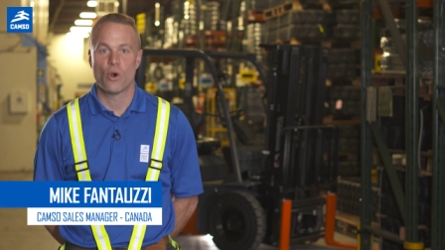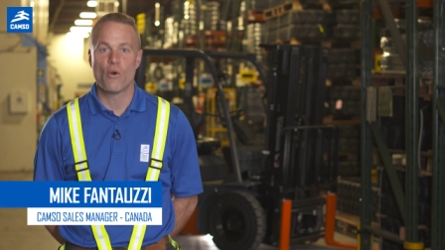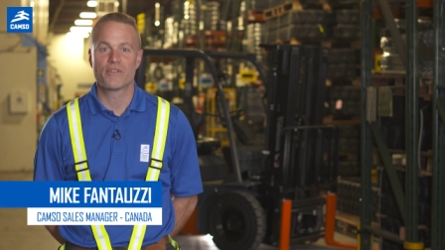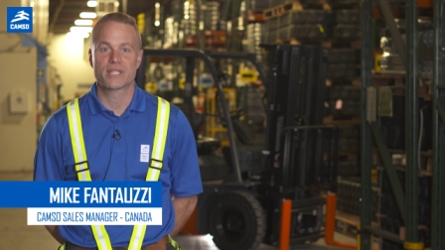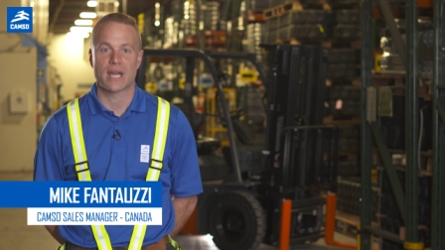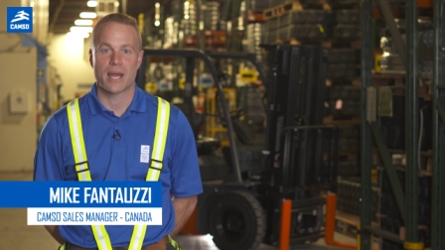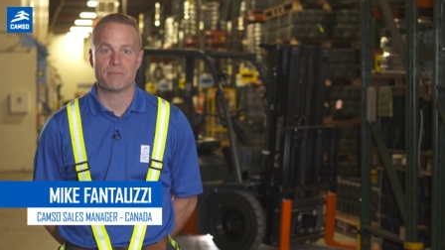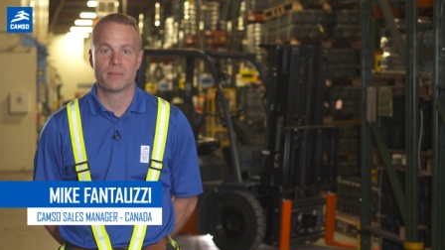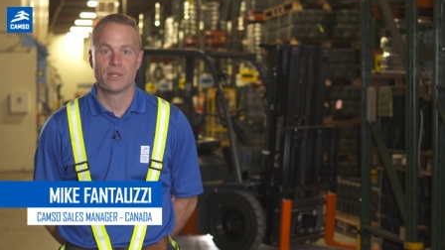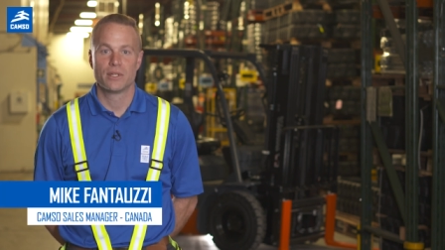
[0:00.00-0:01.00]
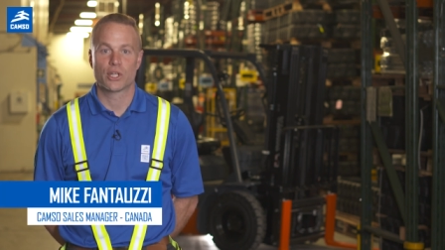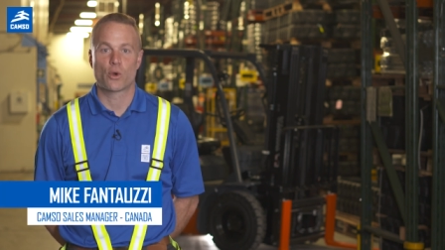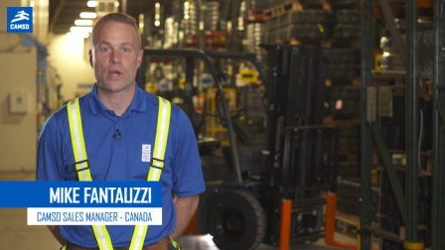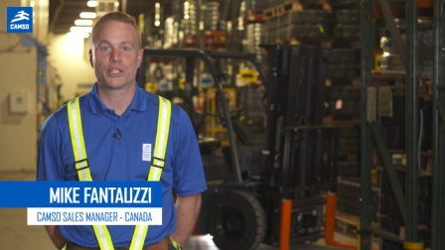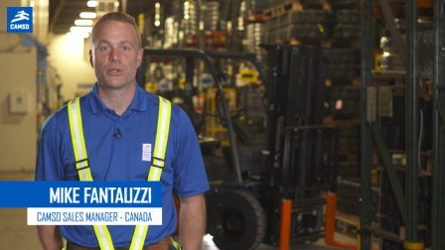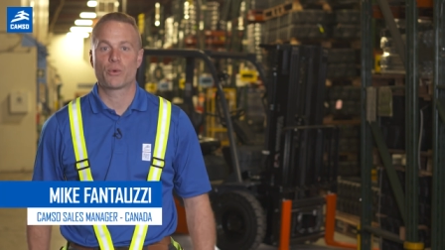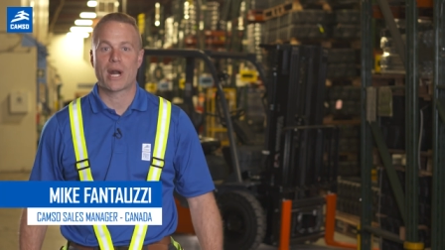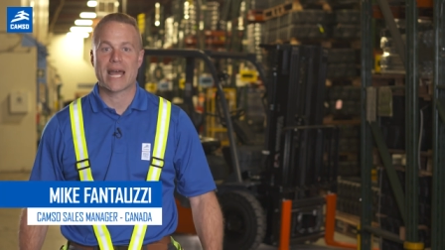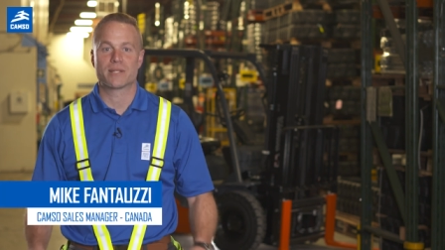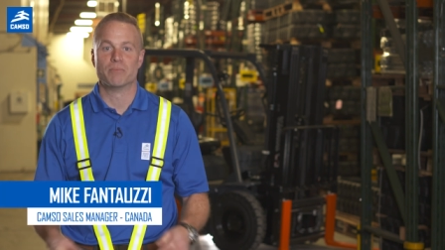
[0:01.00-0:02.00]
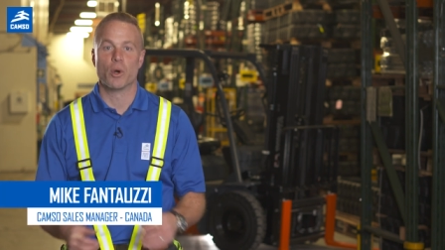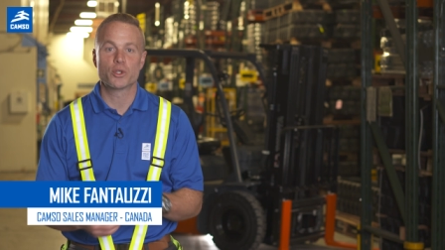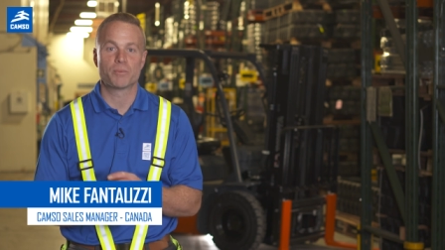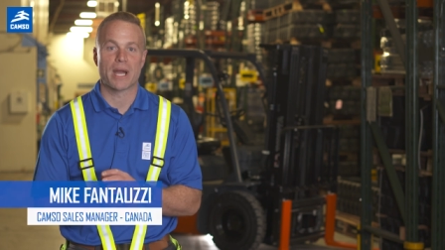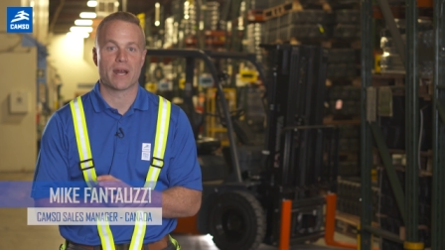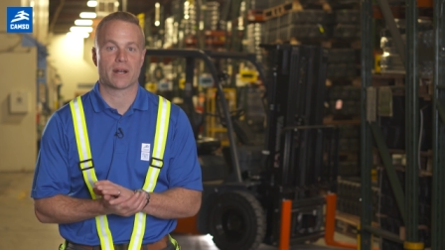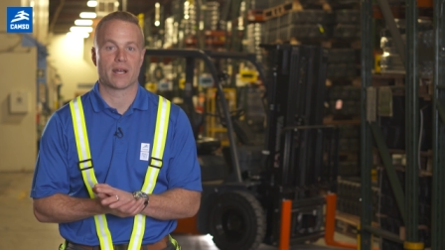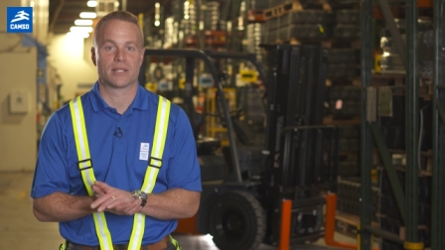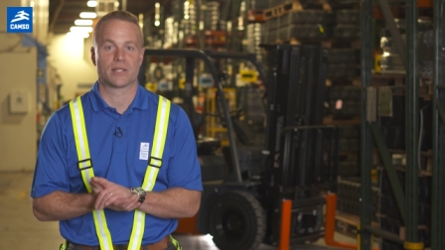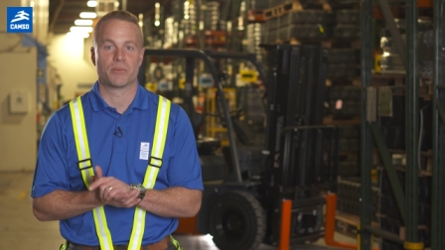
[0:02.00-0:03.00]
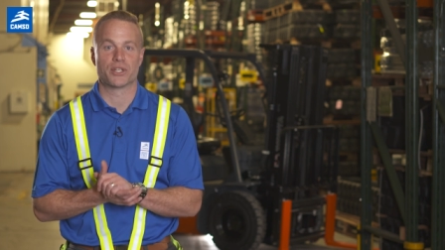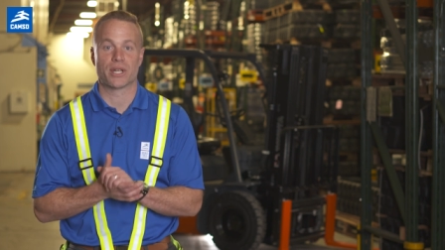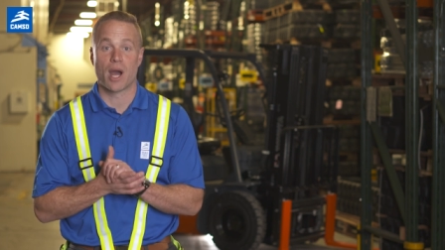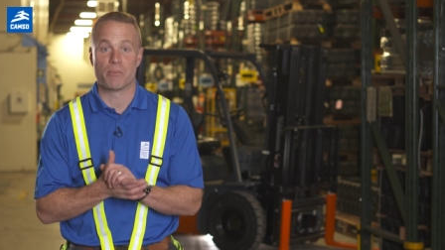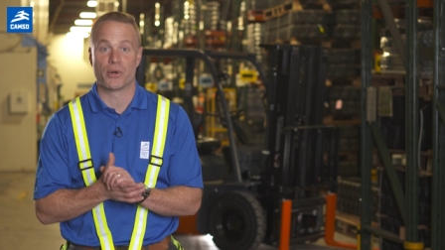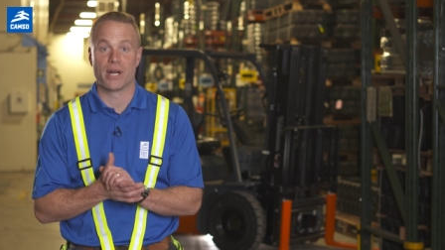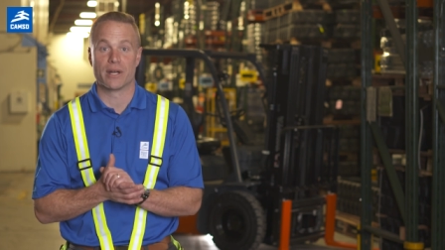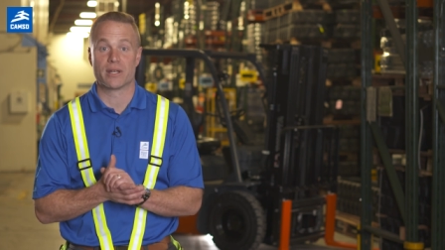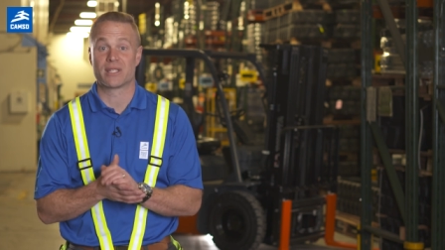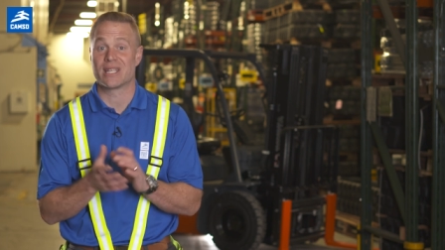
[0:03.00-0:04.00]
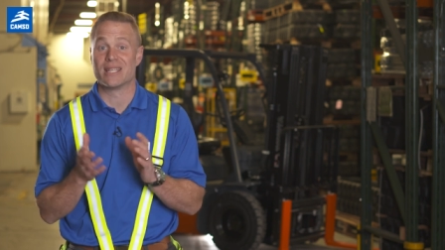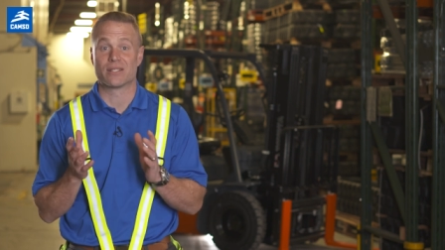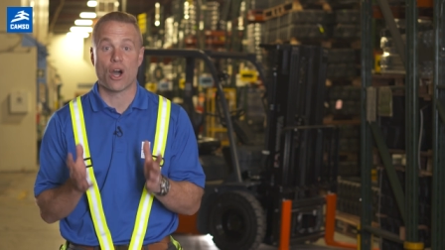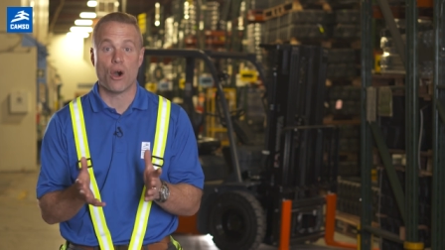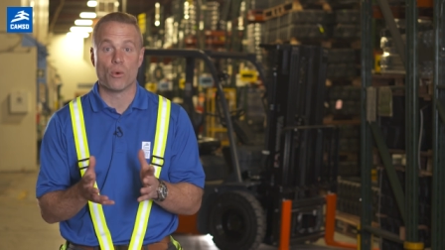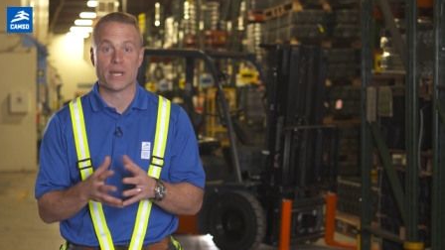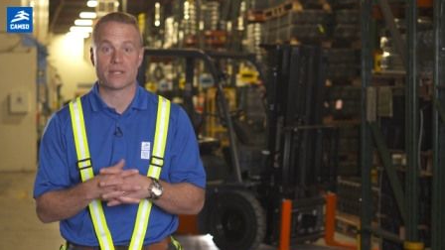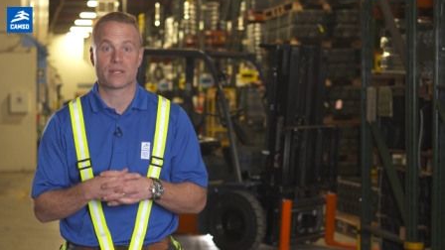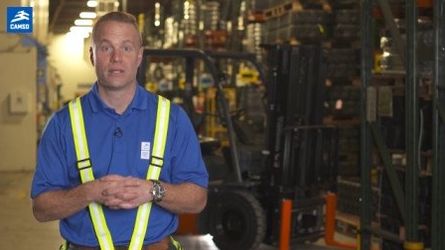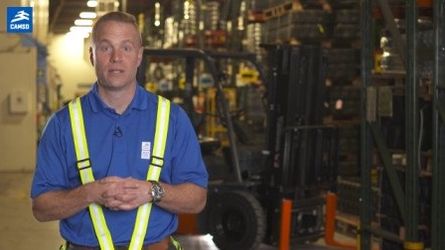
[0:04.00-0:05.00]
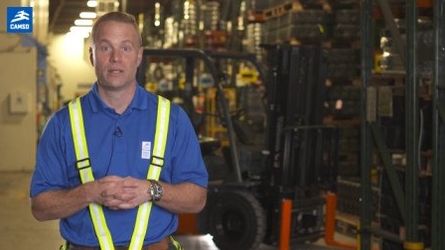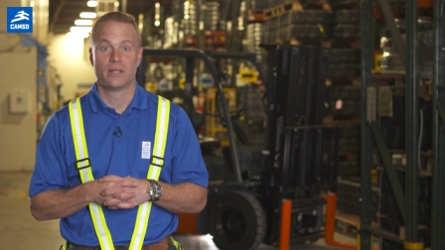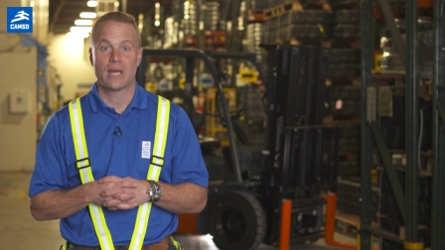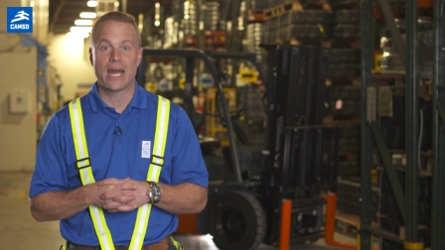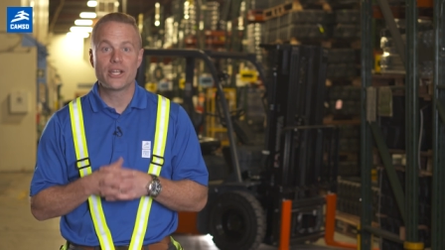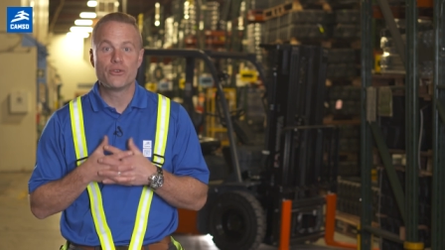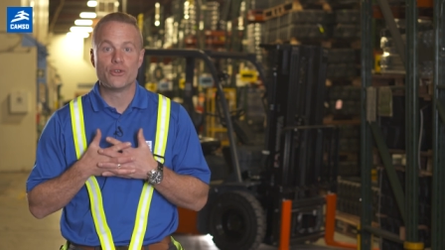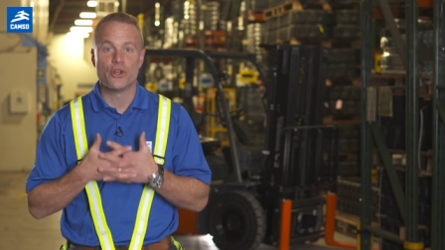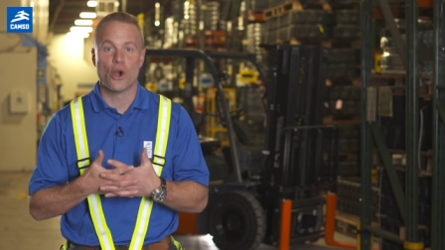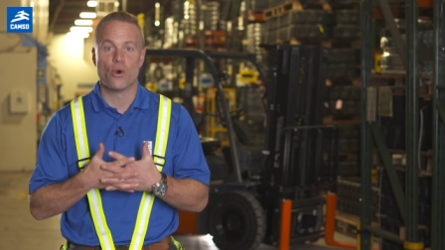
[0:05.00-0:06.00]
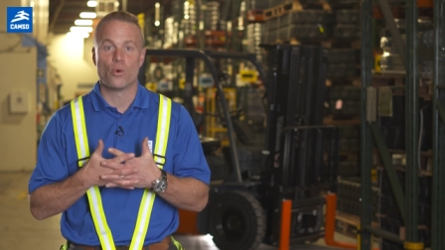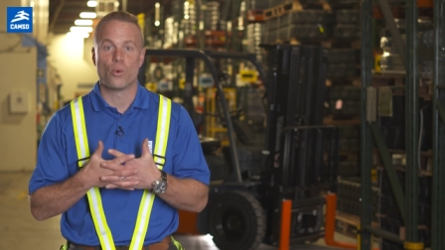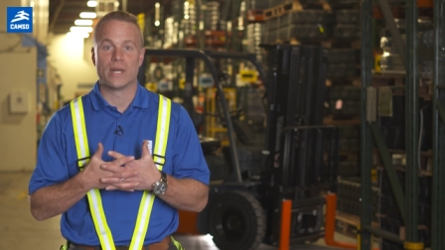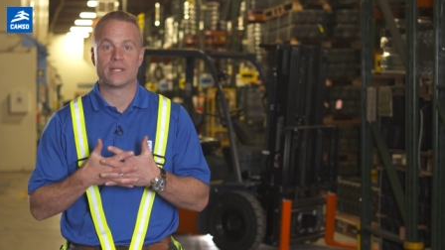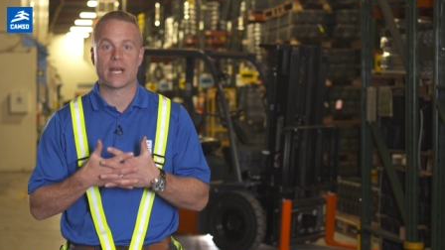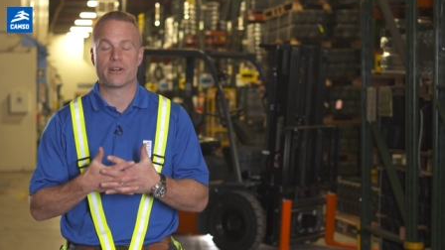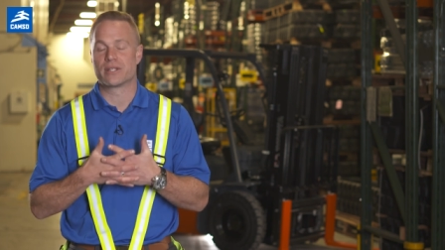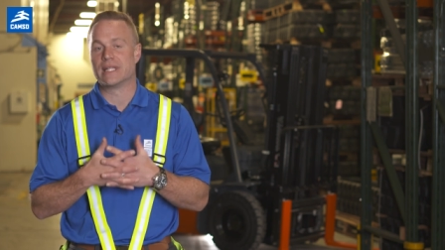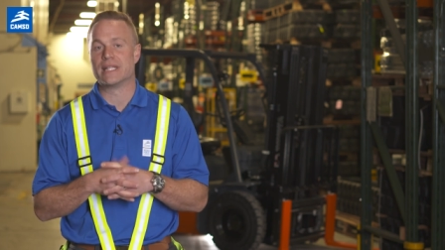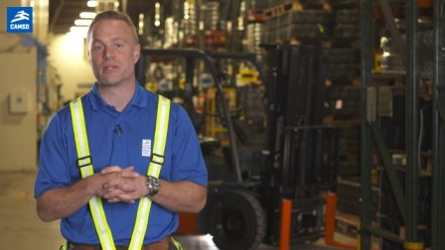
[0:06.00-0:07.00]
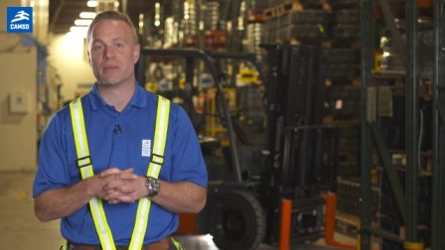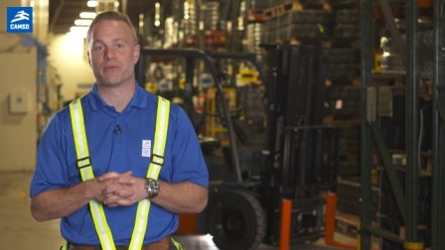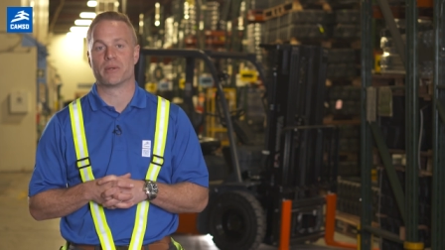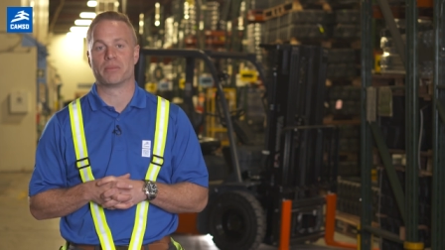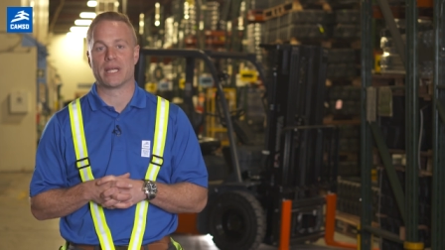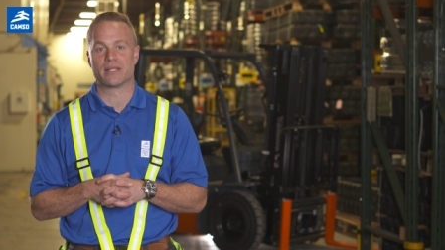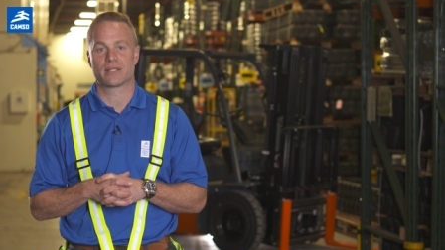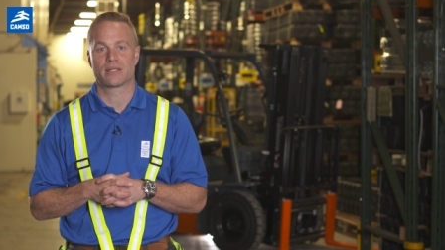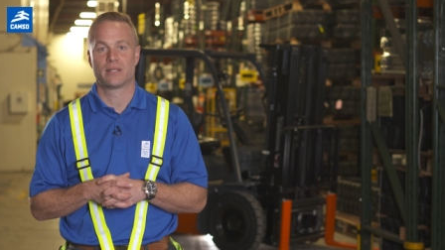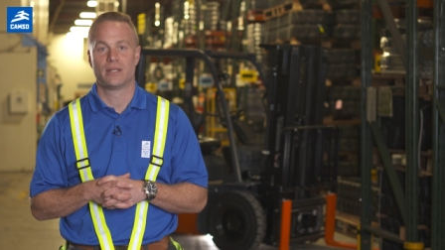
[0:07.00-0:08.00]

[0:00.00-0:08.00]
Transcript: Over time, the question we're asked most by our customers and operators is always, how do you know when tires need to be replaced?